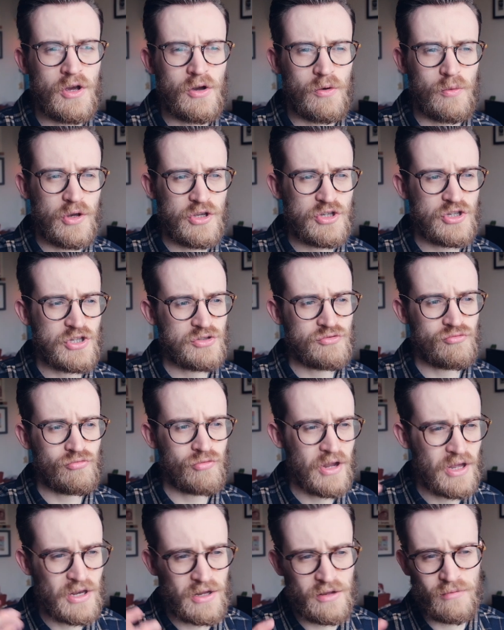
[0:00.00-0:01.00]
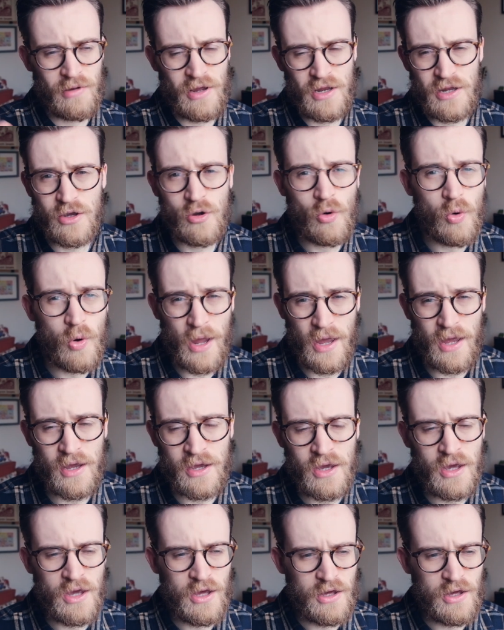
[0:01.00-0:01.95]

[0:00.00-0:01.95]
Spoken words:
which is really, really quick.